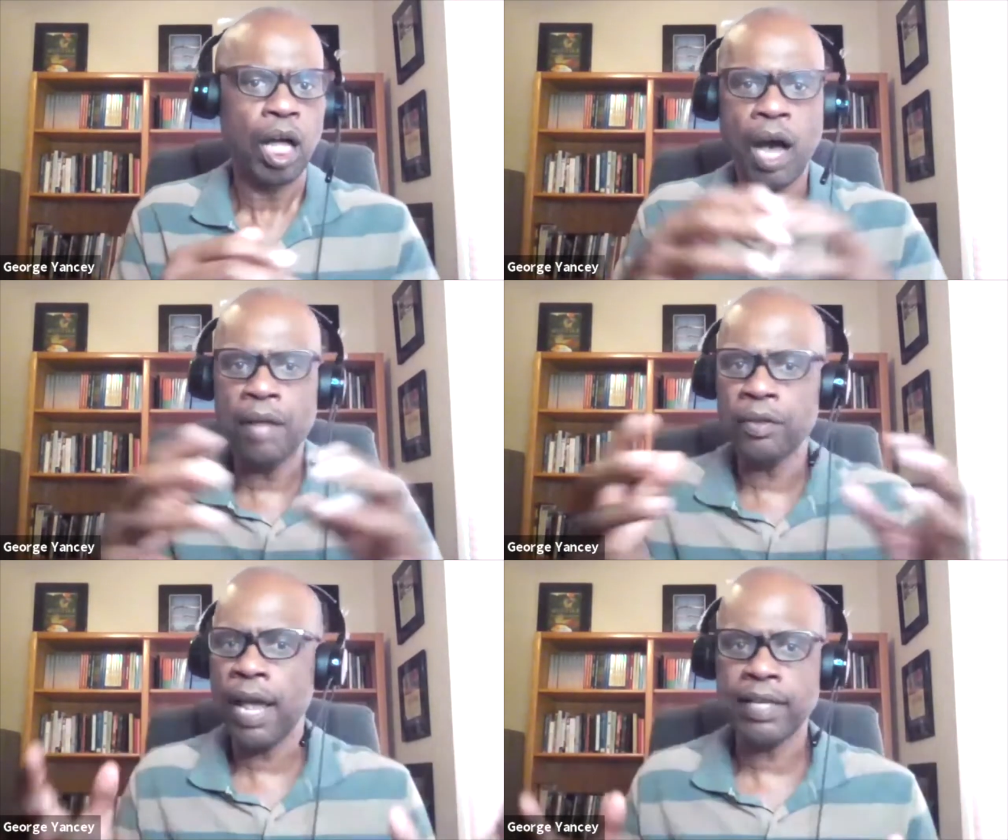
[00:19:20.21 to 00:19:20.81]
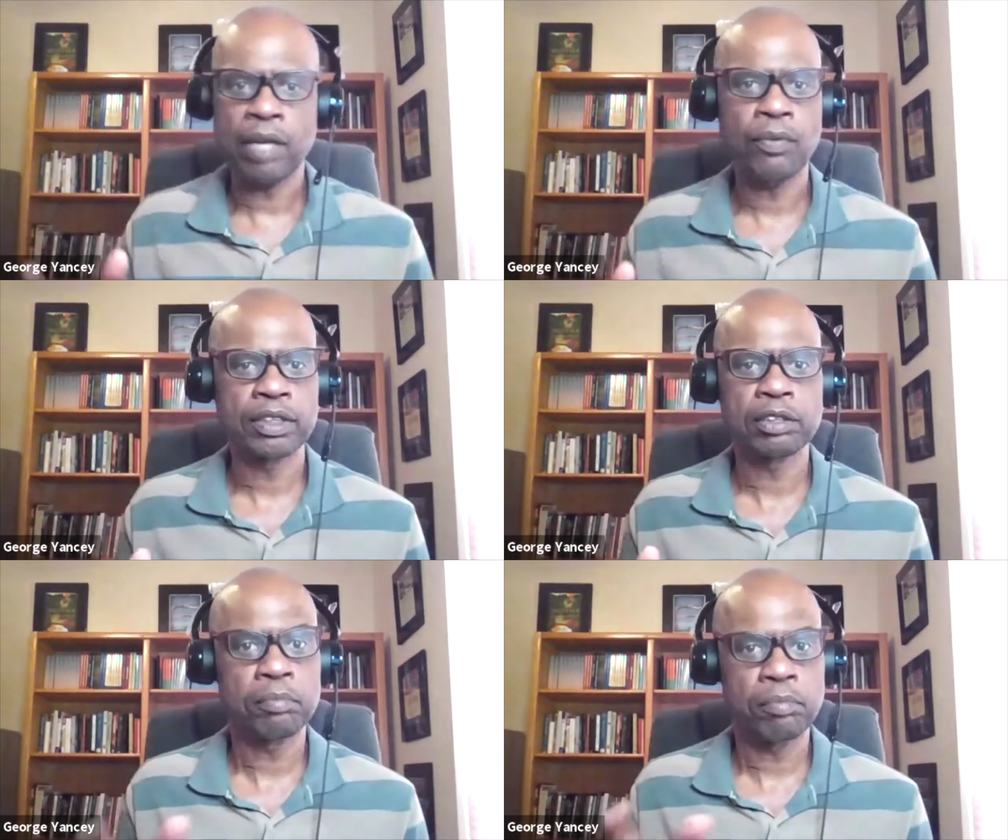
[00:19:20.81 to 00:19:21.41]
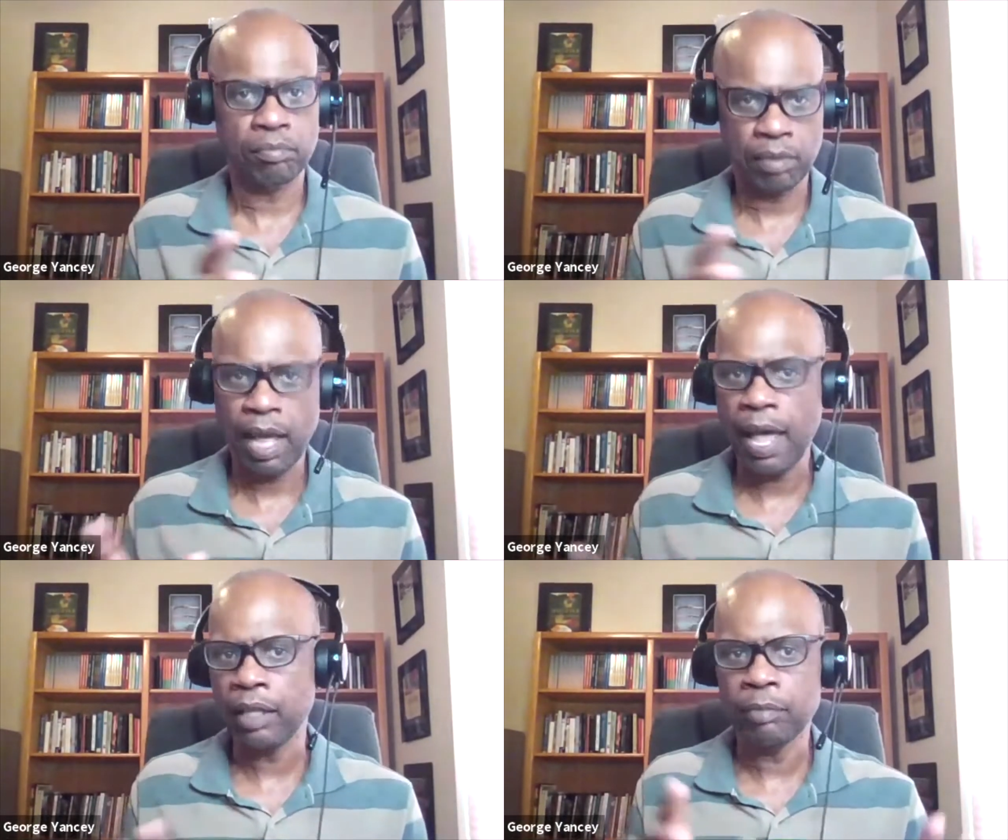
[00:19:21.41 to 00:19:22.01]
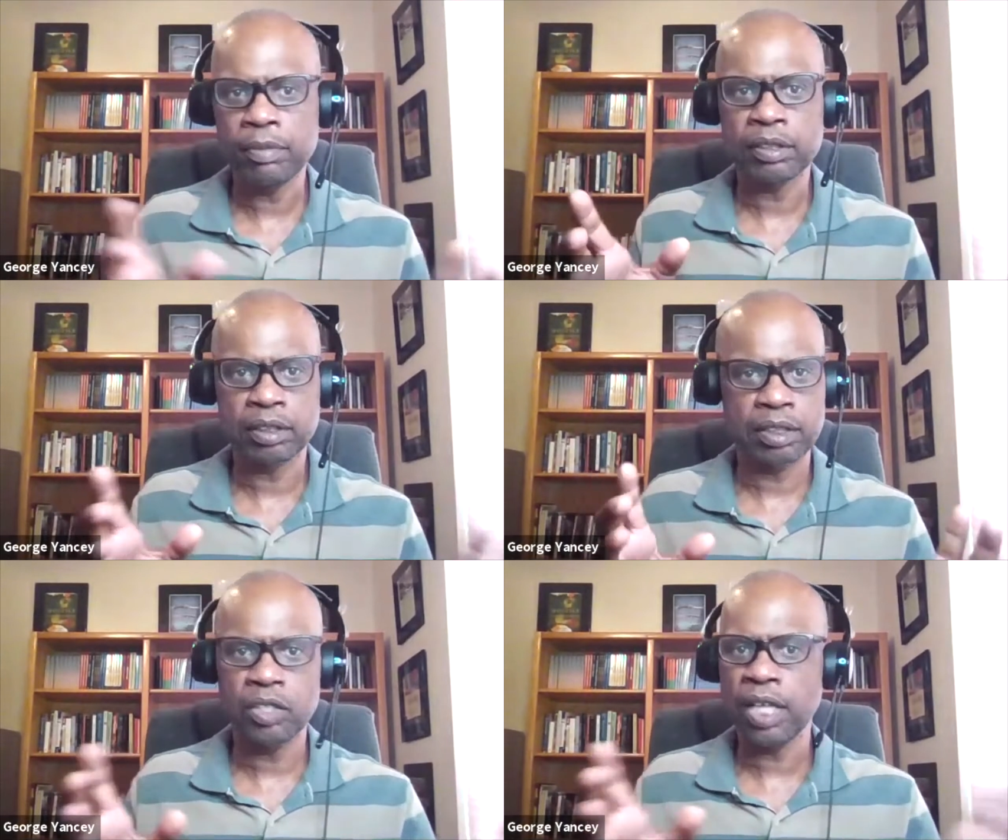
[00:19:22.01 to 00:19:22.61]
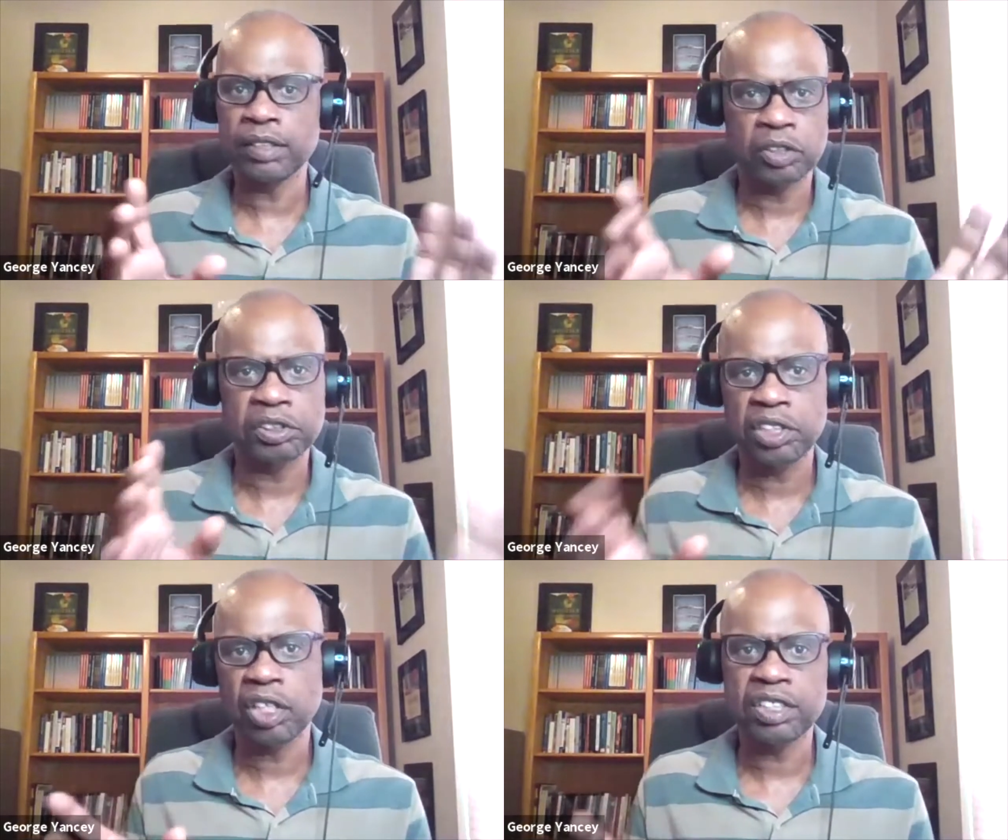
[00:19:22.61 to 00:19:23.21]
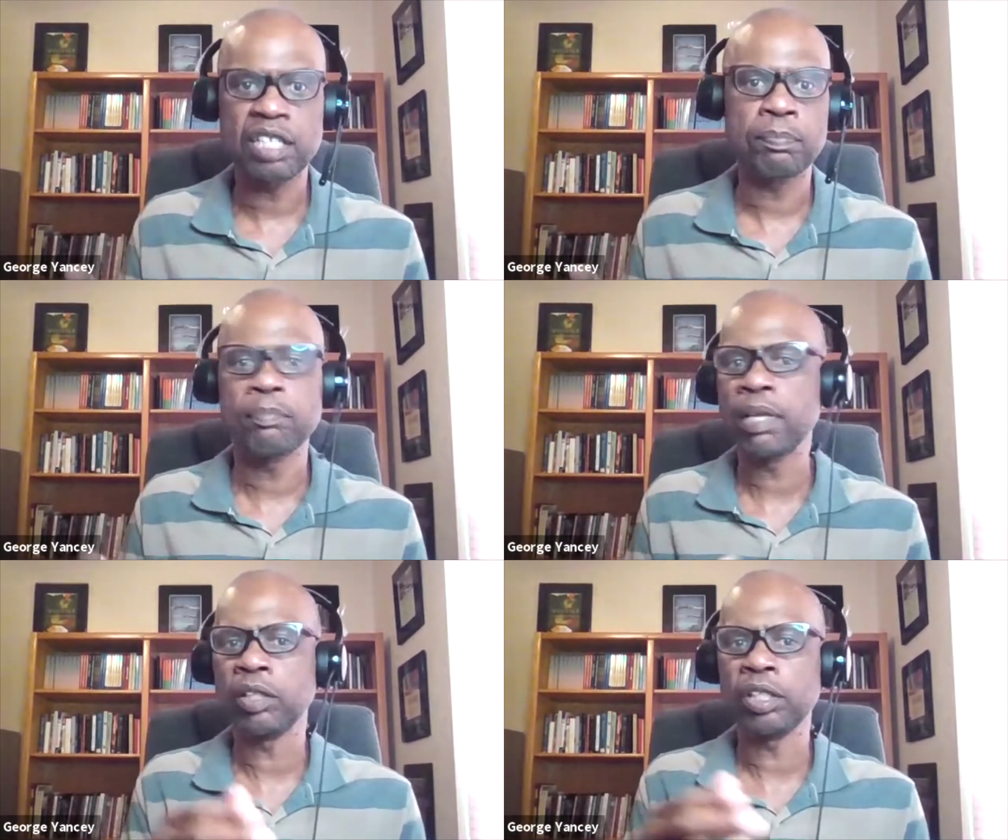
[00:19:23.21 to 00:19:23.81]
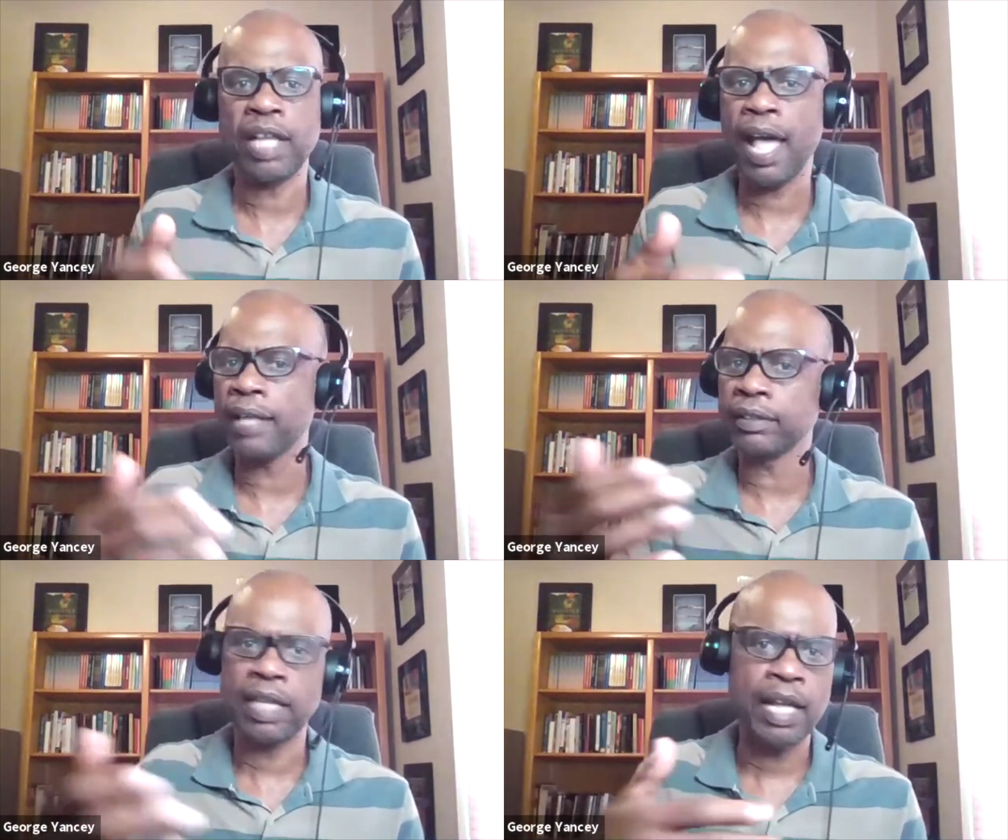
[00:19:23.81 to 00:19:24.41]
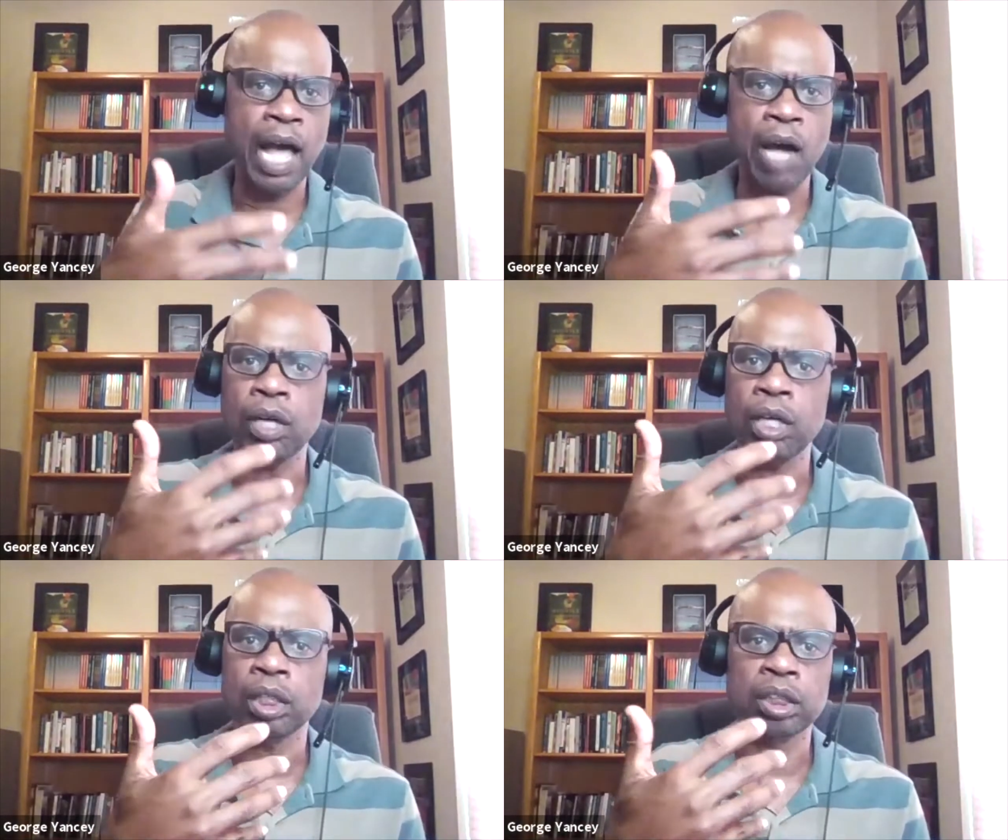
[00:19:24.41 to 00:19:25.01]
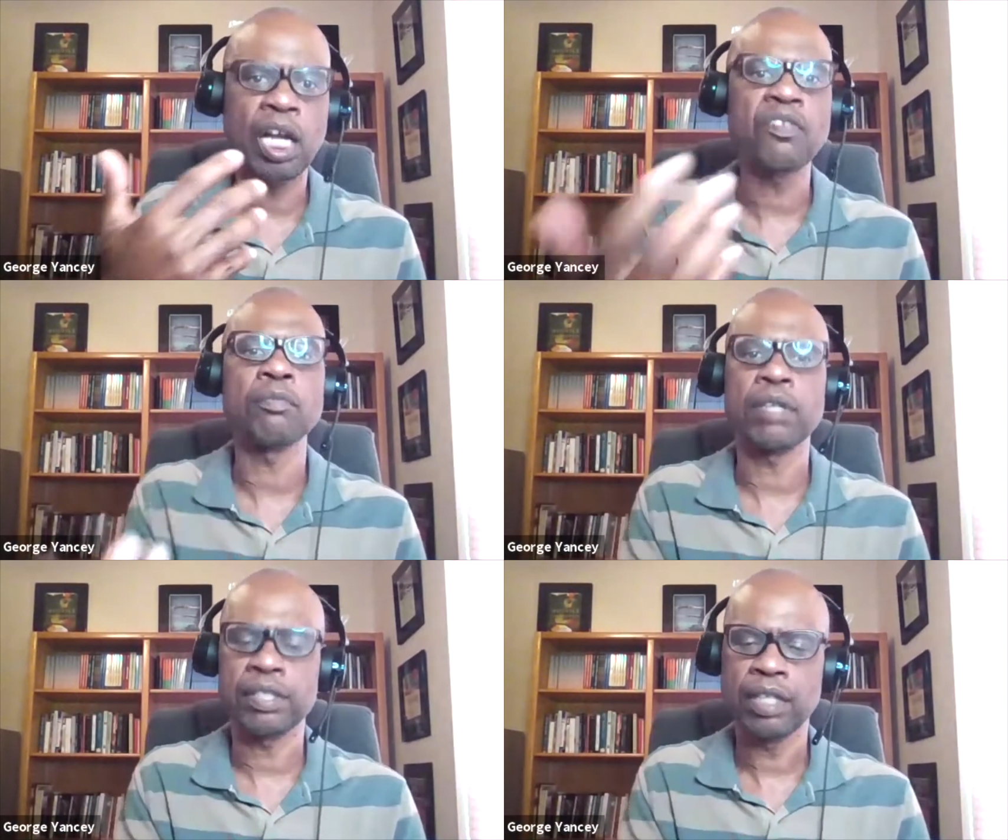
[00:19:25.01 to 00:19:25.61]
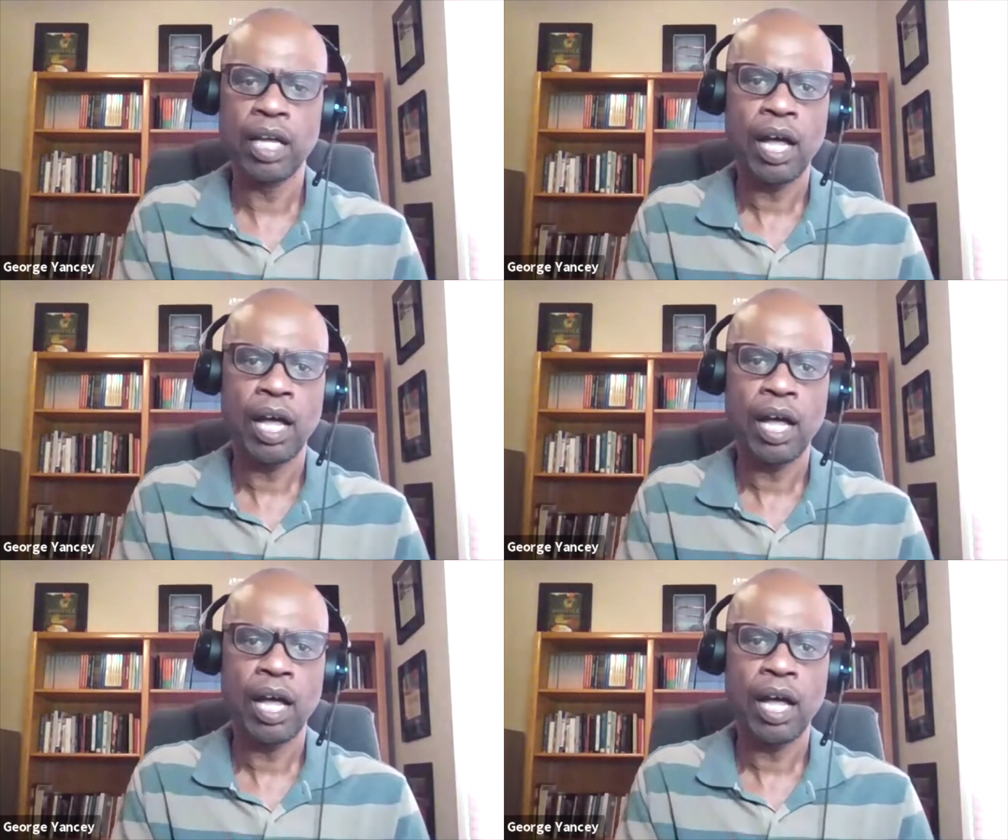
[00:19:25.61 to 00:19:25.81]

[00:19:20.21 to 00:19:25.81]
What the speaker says: Other anti-racism elements, they're not necessarily CRT, but may look at, say, how our government,